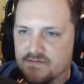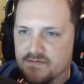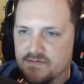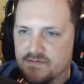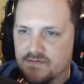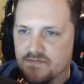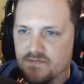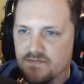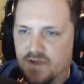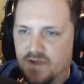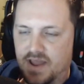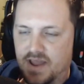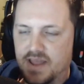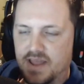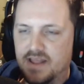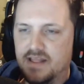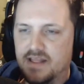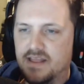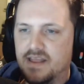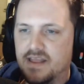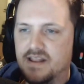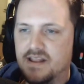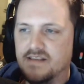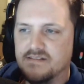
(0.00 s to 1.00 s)
right?
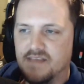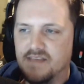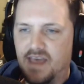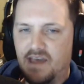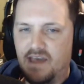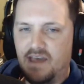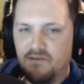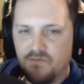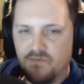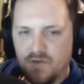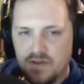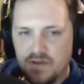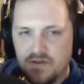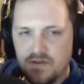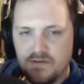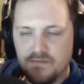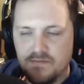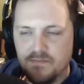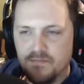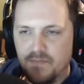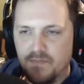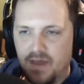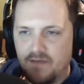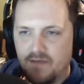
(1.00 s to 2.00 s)
It is
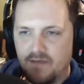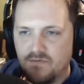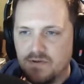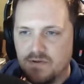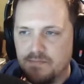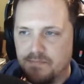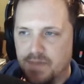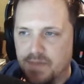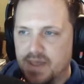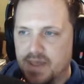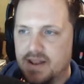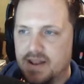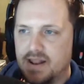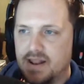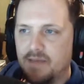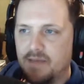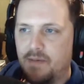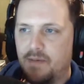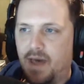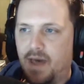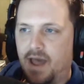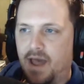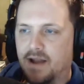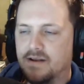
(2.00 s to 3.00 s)
every big
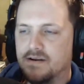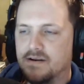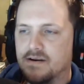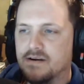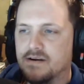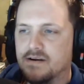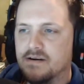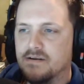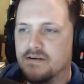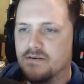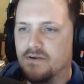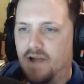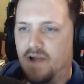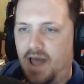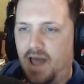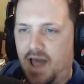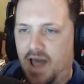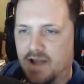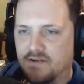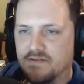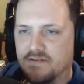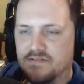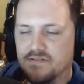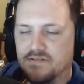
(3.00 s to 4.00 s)
name actor or
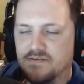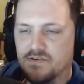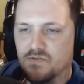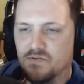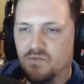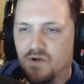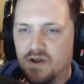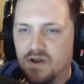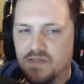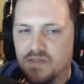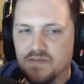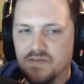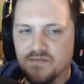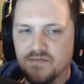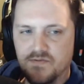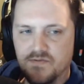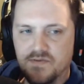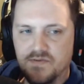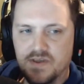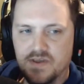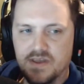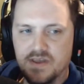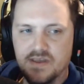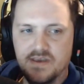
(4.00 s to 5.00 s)
actress you could want in this
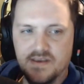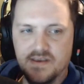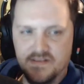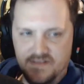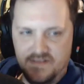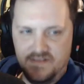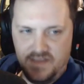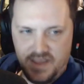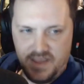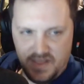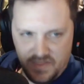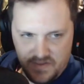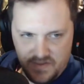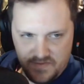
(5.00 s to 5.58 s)
movie is in this movie.